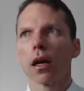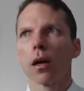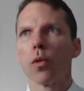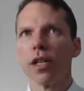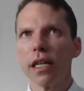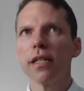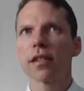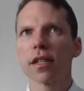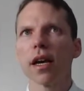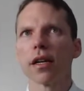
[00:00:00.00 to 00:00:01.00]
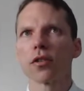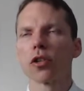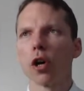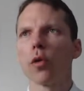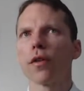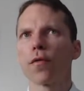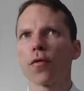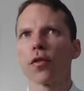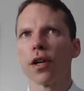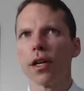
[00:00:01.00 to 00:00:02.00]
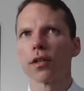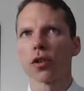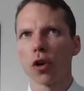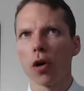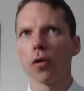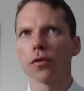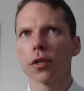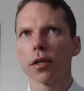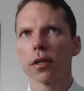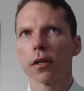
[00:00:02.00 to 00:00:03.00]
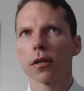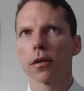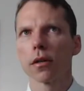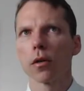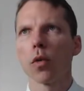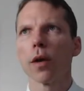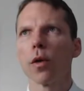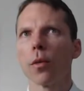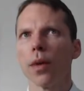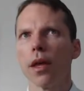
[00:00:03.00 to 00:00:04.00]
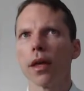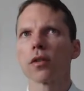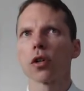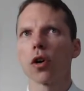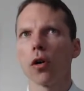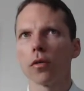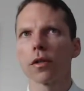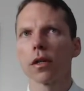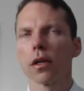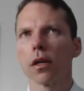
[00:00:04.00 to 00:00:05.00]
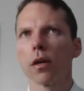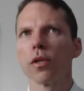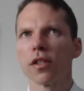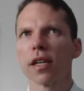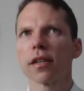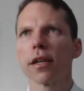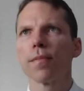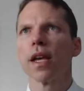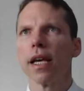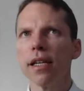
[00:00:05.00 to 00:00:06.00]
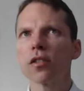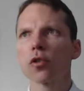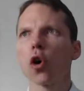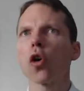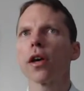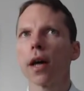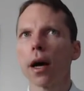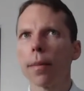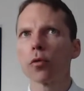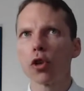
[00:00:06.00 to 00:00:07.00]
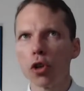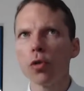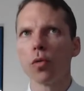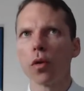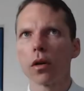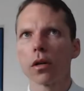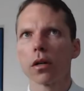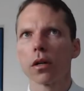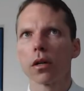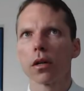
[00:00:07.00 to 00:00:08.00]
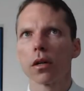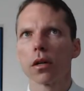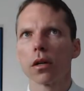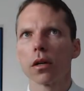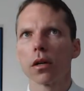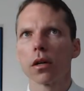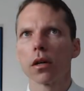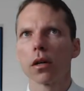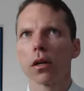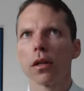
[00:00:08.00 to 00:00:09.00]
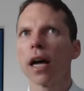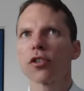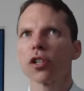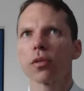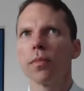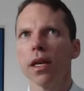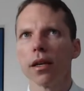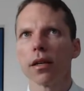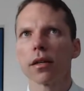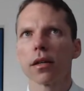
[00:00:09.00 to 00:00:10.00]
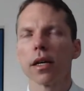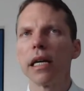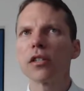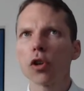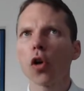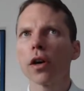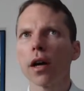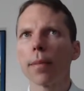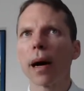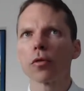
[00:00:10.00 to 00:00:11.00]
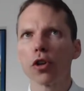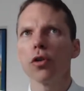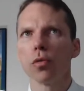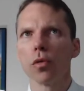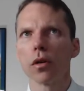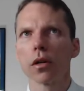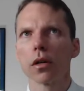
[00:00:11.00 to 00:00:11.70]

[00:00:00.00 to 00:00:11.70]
When he says going free is a cult, white well-being is a cult, when he says that, he's talking about you, not just me. He's talking about you.